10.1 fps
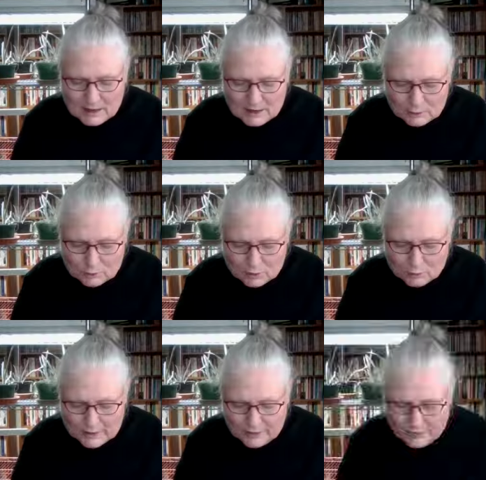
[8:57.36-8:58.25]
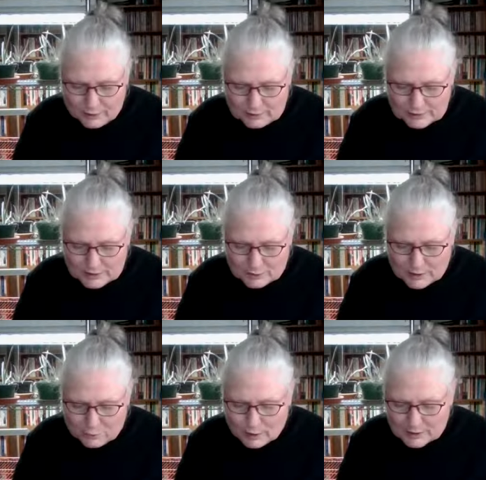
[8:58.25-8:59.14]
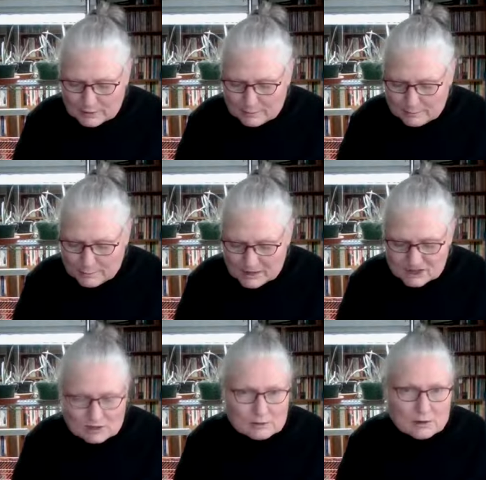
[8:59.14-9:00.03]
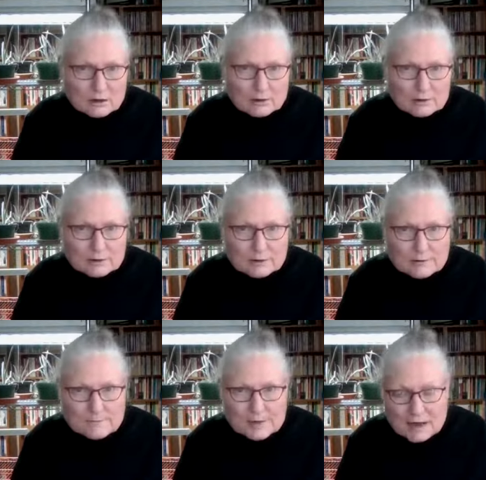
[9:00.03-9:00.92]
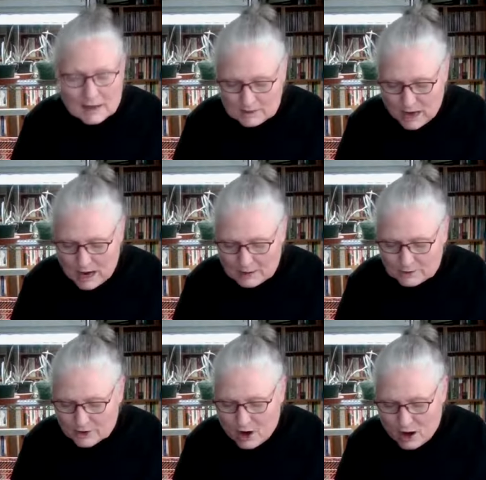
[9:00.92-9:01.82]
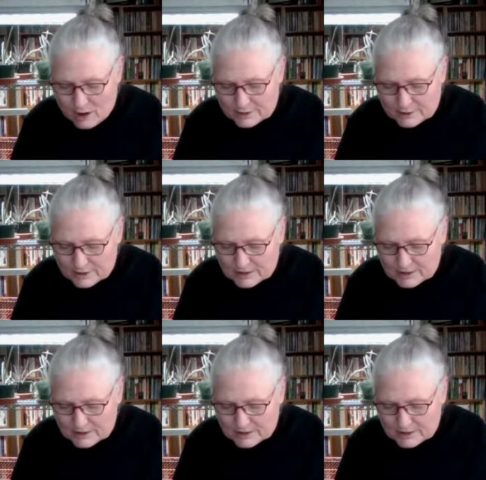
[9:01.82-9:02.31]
equal with those who had worked much longer and under harder